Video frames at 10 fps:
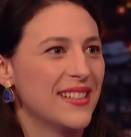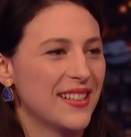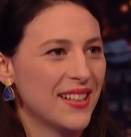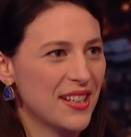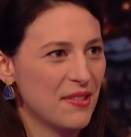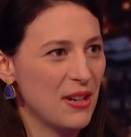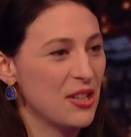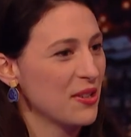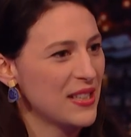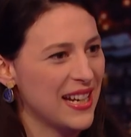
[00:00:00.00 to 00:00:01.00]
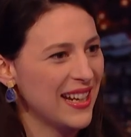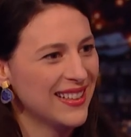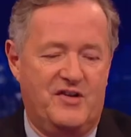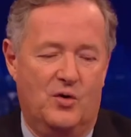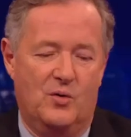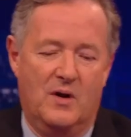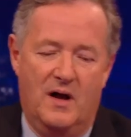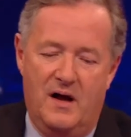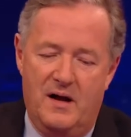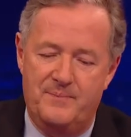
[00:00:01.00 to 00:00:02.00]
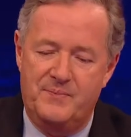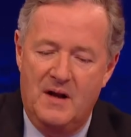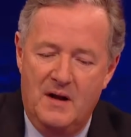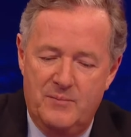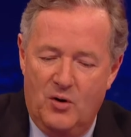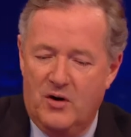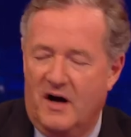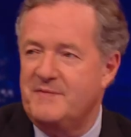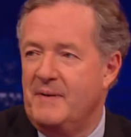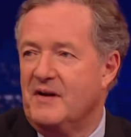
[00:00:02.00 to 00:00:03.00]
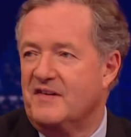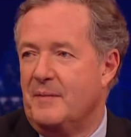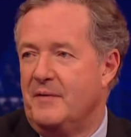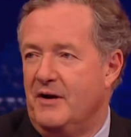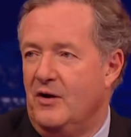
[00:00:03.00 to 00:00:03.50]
I wouldn't be surprised at all. Paula, I speak as somebody